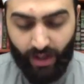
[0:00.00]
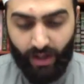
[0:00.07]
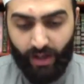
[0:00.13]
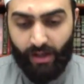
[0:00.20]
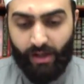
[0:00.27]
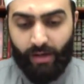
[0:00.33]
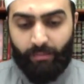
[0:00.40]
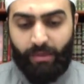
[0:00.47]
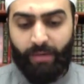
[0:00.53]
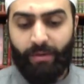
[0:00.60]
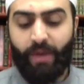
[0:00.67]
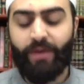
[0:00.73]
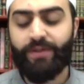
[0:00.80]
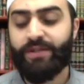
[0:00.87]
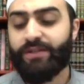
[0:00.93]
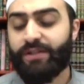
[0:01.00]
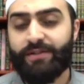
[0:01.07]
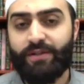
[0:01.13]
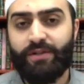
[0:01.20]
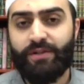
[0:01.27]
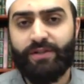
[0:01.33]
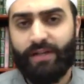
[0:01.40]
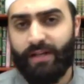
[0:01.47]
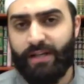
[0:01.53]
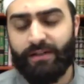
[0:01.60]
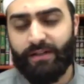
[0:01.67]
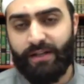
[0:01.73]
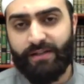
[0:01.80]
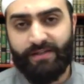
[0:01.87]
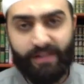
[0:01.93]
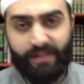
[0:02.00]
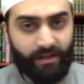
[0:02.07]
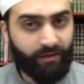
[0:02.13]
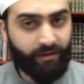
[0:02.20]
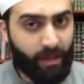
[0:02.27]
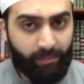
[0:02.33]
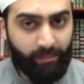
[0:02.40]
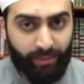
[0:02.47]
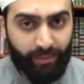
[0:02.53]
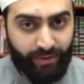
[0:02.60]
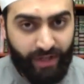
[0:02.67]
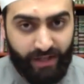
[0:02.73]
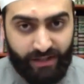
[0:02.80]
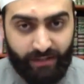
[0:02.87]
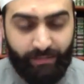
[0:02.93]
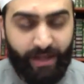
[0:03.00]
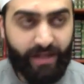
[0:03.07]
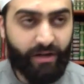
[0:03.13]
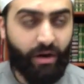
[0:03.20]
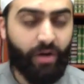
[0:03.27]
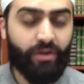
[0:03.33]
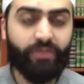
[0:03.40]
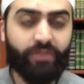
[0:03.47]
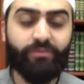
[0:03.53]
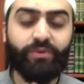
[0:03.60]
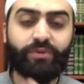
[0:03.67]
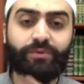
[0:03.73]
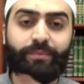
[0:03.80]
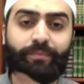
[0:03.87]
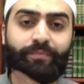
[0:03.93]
My brothers and sisters, Eid is in a couple days, depending on the moon.